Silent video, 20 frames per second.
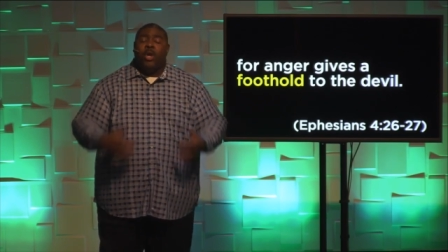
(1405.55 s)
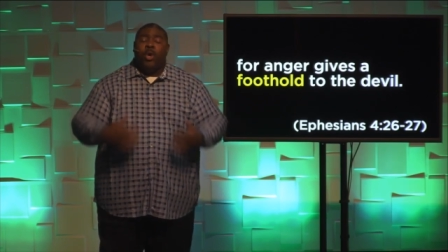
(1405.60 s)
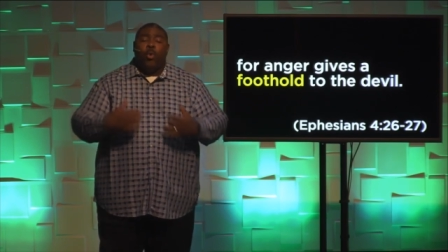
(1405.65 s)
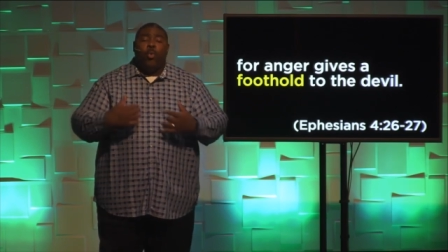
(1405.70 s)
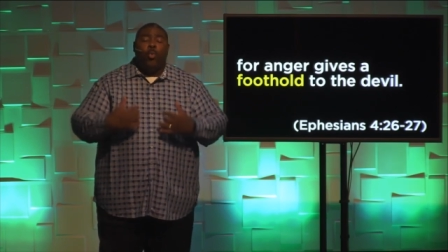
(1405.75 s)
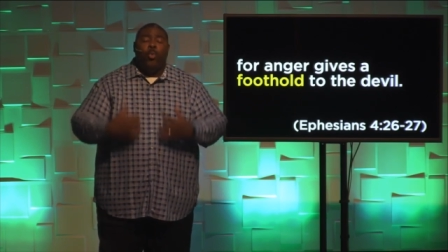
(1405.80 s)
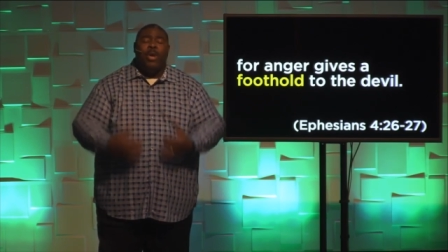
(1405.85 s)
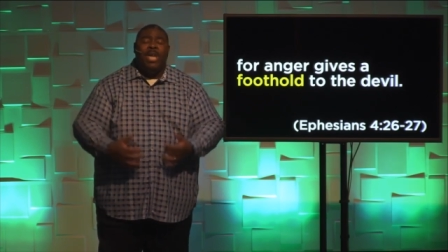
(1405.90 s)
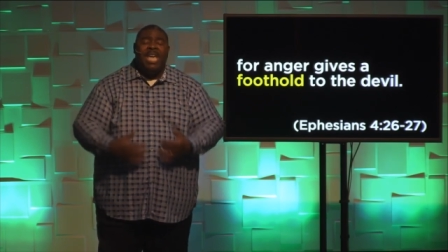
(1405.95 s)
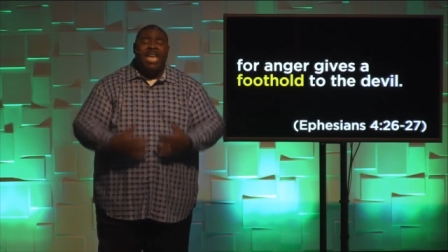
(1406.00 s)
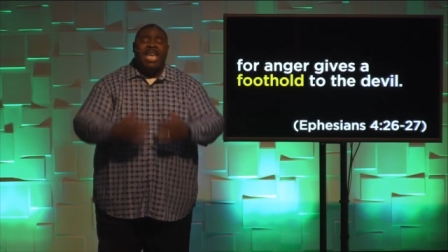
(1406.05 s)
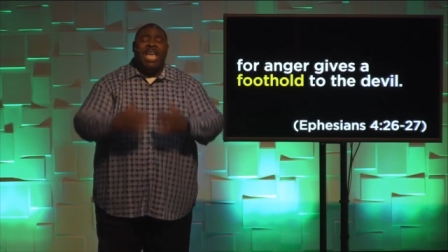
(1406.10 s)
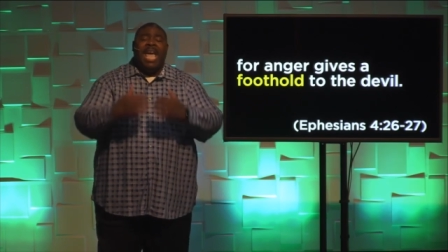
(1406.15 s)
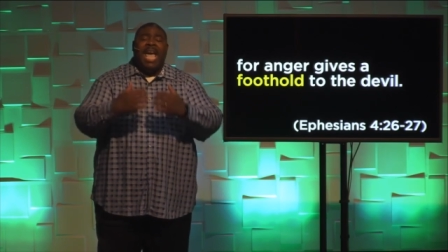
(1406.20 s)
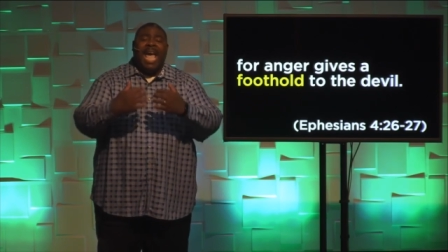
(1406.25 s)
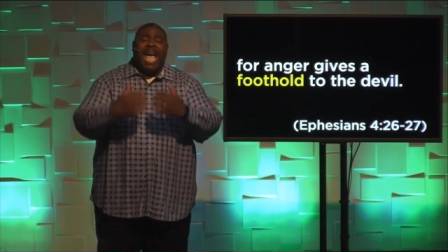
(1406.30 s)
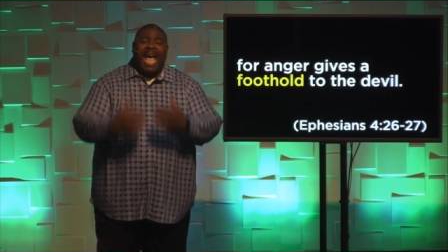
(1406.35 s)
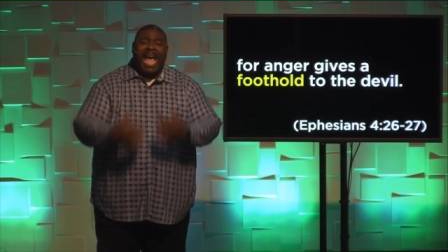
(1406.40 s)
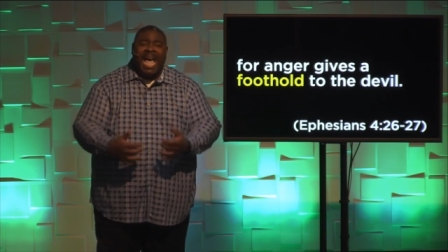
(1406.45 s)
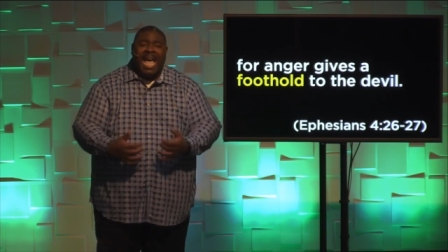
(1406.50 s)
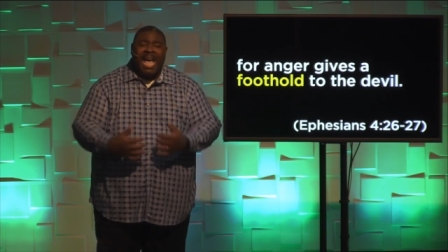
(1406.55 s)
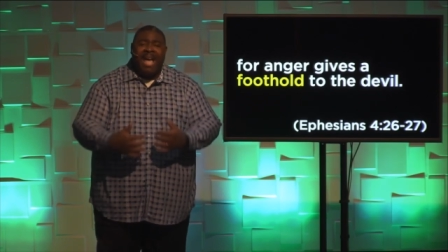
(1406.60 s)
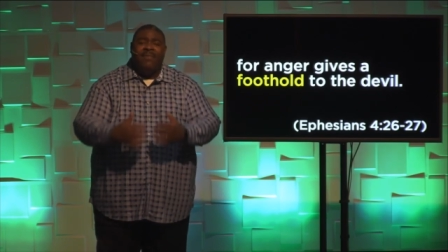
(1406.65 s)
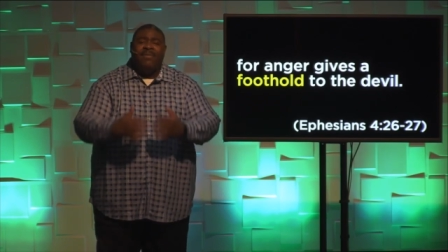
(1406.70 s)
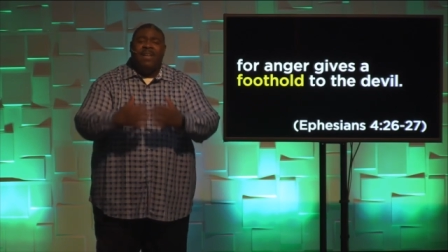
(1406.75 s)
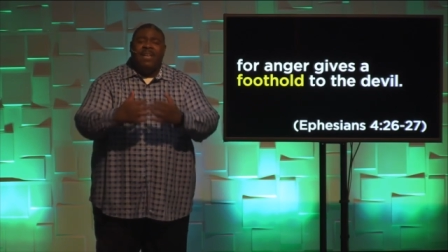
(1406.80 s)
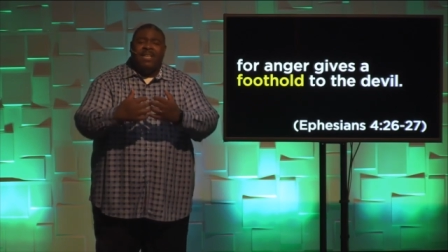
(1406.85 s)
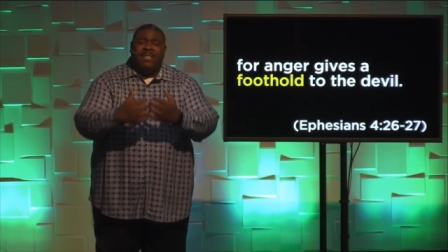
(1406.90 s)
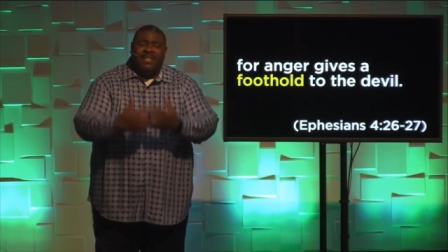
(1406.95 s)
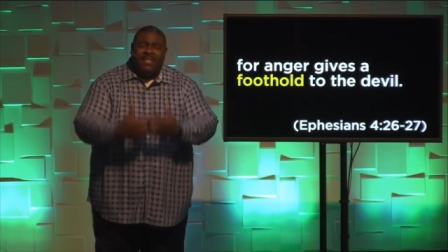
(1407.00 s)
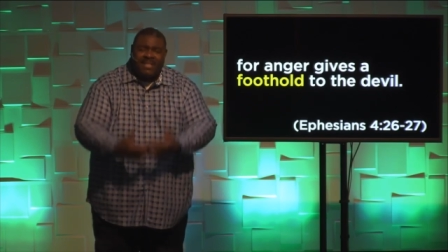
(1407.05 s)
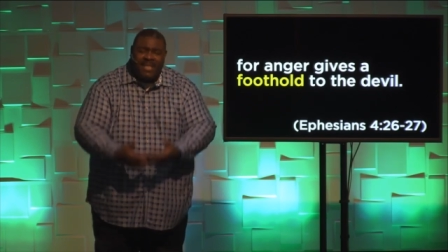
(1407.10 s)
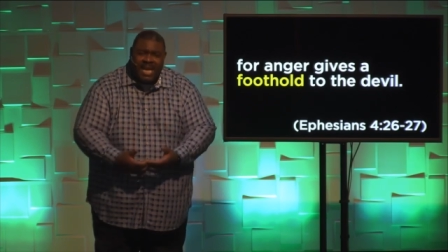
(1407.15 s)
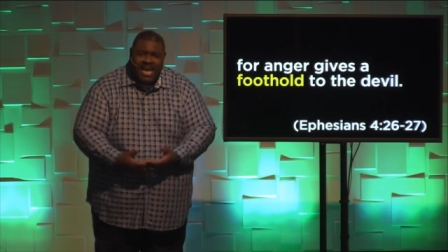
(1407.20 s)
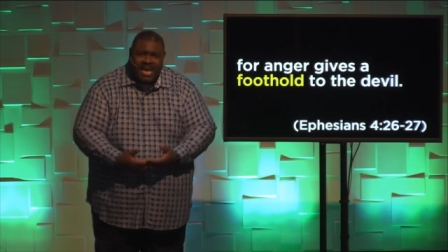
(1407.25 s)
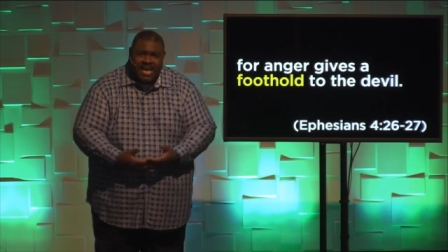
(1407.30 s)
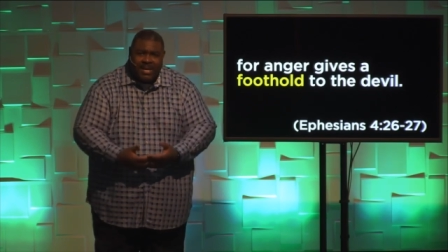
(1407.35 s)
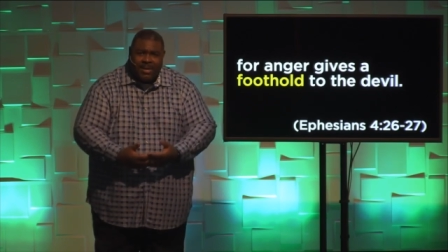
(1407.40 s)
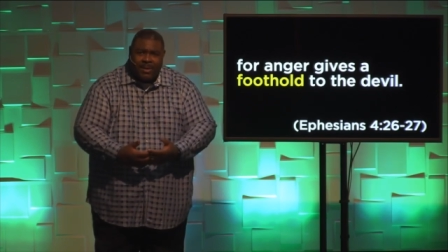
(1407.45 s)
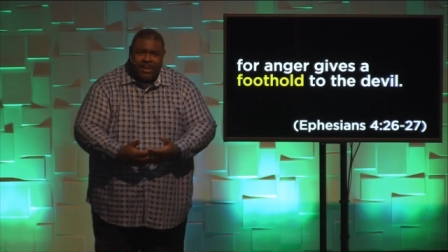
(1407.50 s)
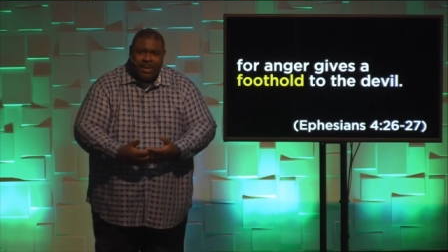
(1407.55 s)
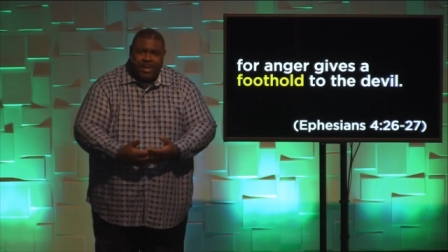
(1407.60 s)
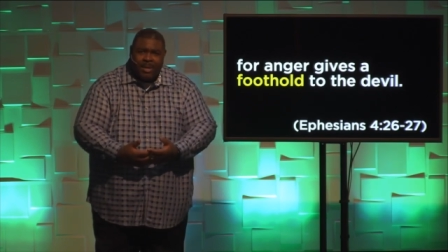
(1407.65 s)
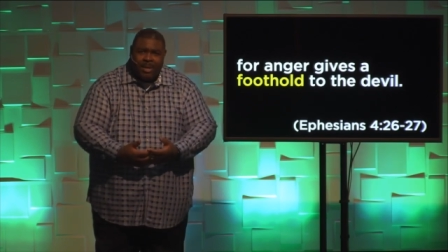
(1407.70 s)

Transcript: we have sinned.